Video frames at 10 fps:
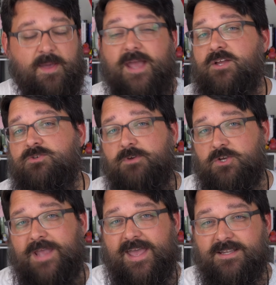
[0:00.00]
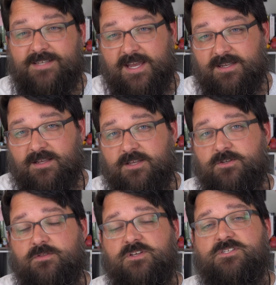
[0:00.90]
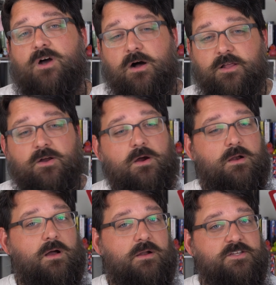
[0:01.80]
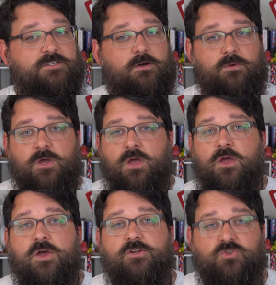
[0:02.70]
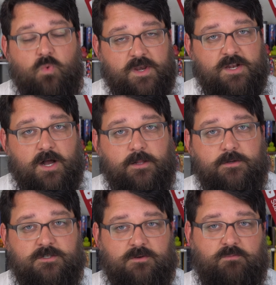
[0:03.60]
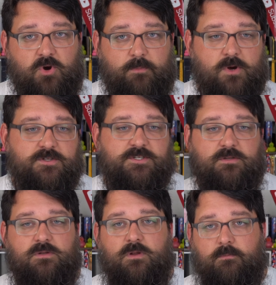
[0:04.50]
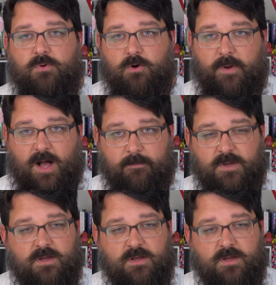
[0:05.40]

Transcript: package, but you can technically do this a la carte on its own, $20 per person per pop.